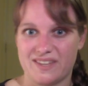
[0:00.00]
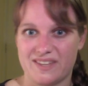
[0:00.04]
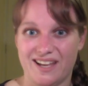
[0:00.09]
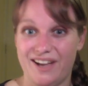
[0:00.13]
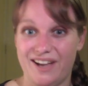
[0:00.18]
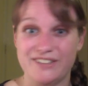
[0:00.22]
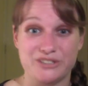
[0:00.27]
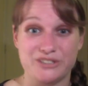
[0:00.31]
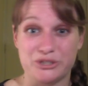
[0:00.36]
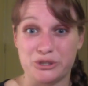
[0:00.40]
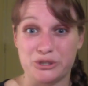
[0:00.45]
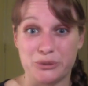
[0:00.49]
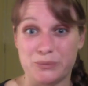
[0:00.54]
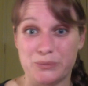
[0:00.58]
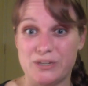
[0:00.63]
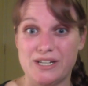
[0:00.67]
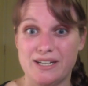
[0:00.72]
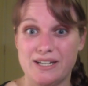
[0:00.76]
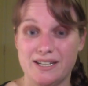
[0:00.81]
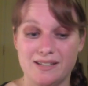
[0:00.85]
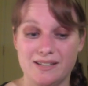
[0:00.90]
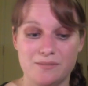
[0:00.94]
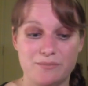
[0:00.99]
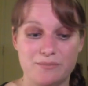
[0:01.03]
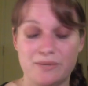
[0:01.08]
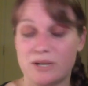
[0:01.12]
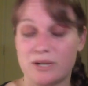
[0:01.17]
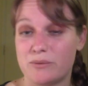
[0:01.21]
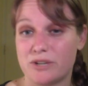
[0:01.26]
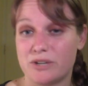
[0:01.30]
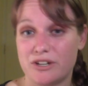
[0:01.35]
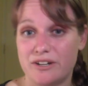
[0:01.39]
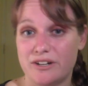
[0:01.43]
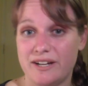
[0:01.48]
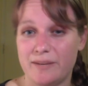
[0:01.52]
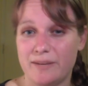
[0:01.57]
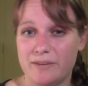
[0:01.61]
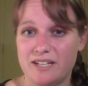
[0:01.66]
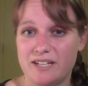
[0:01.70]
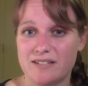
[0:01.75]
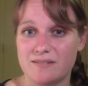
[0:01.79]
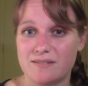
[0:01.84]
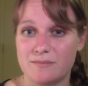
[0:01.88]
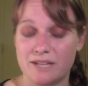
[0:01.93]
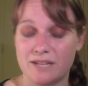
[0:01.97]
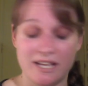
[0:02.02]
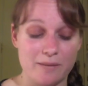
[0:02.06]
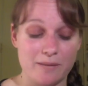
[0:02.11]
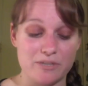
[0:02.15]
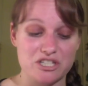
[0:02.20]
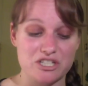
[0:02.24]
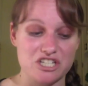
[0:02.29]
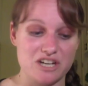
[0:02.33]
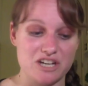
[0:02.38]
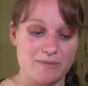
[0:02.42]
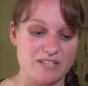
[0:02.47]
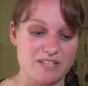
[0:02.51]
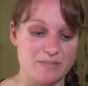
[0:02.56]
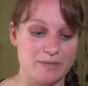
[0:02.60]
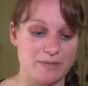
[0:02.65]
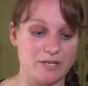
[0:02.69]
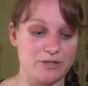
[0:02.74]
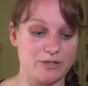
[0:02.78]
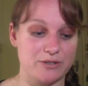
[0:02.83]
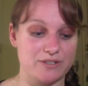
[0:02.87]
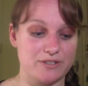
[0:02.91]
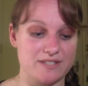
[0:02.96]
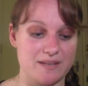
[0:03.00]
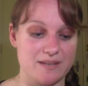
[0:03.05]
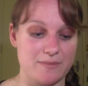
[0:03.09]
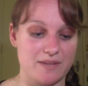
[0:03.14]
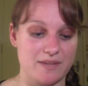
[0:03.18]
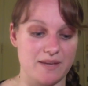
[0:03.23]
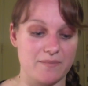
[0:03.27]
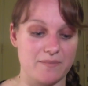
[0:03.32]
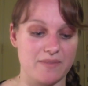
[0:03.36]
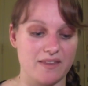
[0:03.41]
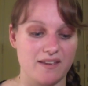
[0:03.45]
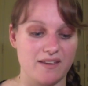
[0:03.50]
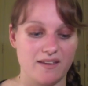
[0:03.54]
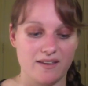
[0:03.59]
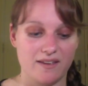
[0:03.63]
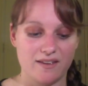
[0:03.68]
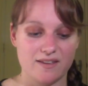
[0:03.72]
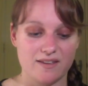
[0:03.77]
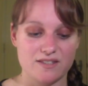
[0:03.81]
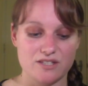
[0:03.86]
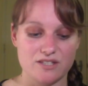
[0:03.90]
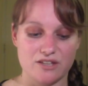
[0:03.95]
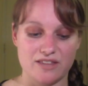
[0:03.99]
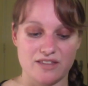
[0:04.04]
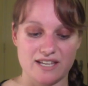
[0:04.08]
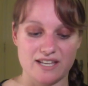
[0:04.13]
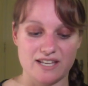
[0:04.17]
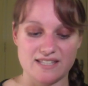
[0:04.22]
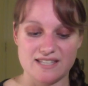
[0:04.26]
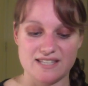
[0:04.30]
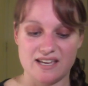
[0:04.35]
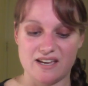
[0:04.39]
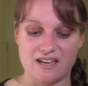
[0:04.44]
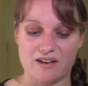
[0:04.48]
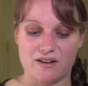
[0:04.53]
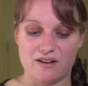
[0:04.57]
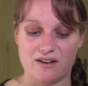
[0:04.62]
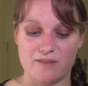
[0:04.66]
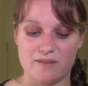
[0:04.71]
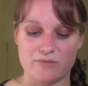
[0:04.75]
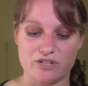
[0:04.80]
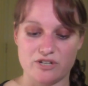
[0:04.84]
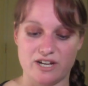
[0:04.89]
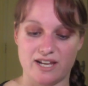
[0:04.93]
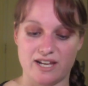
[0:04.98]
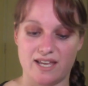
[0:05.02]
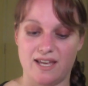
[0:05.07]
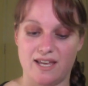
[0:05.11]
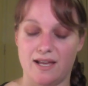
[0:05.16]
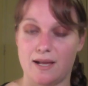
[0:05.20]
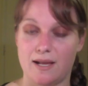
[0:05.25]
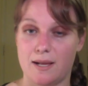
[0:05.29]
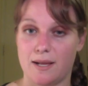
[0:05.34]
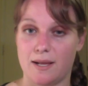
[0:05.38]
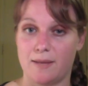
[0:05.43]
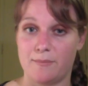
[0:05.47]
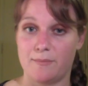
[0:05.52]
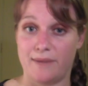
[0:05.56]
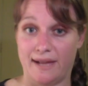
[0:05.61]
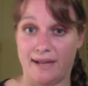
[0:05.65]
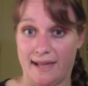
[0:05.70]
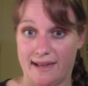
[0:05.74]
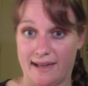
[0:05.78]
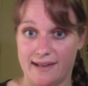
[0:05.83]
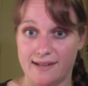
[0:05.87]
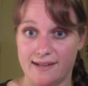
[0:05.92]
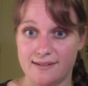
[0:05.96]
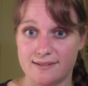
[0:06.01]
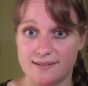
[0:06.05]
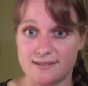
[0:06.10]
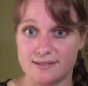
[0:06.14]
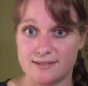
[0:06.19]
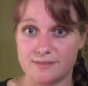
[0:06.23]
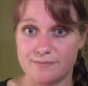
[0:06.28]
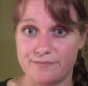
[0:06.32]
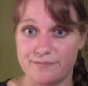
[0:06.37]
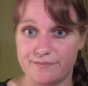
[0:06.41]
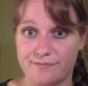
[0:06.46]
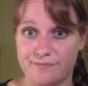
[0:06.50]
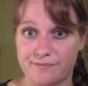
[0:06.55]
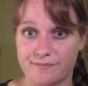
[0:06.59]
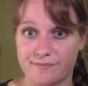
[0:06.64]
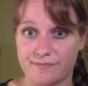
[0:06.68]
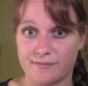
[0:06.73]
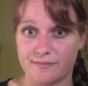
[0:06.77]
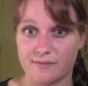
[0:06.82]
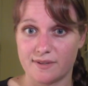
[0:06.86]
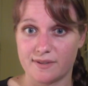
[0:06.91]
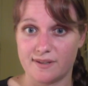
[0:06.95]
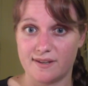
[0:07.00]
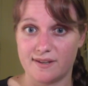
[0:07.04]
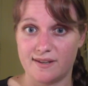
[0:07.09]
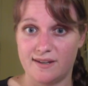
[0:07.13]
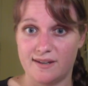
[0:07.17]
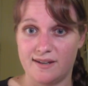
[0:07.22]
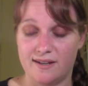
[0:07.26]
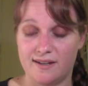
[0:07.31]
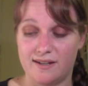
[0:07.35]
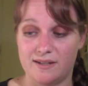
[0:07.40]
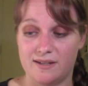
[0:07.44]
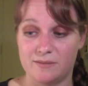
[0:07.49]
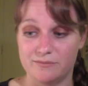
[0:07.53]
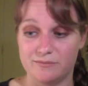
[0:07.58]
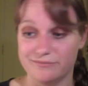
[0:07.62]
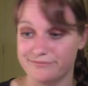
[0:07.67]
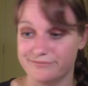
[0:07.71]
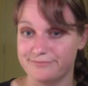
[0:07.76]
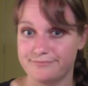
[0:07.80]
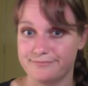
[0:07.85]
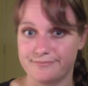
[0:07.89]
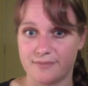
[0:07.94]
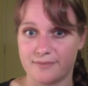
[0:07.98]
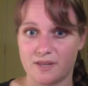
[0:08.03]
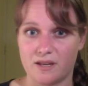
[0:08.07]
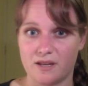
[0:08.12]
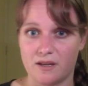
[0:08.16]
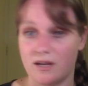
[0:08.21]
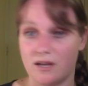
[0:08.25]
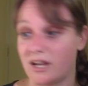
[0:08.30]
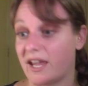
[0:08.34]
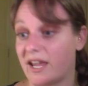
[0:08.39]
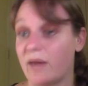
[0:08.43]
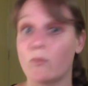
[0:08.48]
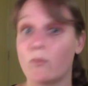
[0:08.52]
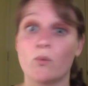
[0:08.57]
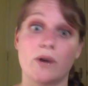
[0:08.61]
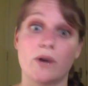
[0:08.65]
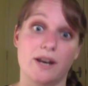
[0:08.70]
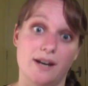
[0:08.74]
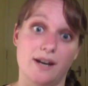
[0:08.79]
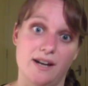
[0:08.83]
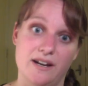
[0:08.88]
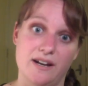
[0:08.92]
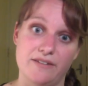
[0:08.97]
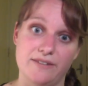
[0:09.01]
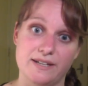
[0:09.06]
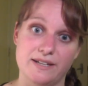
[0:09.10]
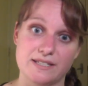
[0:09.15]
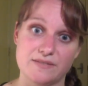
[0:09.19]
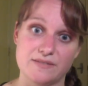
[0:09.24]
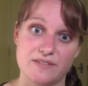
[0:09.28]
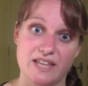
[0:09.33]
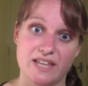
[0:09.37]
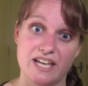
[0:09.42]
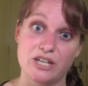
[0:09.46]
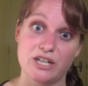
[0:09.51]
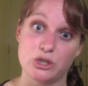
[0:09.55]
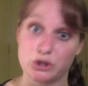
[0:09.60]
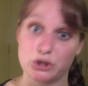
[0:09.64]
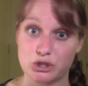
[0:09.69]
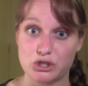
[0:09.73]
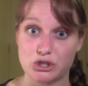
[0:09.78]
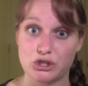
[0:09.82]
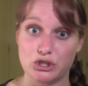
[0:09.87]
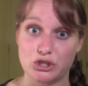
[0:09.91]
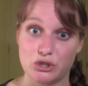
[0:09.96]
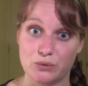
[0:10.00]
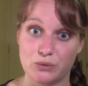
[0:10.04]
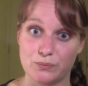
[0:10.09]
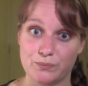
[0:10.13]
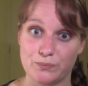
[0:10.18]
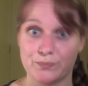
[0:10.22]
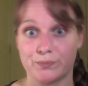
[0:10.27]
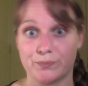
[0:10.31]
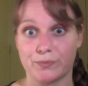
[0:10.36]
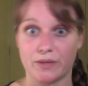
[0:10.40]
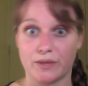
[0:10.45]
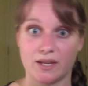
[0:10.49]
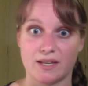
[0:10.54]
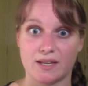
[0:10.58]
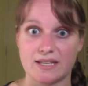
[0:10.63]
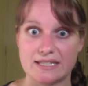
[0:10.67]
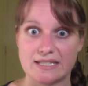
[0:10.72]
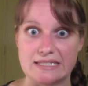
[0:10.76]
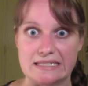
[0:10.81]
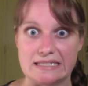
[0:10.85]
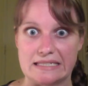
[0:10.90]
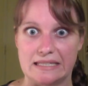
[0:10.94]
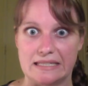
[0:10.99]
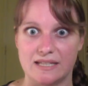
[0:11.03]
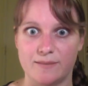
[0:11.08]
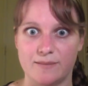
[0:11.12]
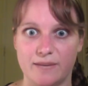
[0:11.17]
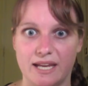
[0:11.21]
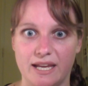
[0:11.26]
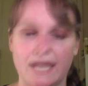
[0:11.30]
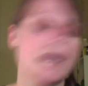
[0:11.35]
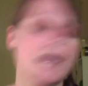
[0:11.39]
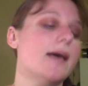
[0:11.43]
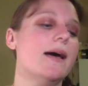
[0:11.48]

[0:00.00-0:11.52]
I don't know why, but I want to know how much time I spend on something. So that's how I'm tracking my Hades. Okay, 1.5 hours for that, not 2. Silly me.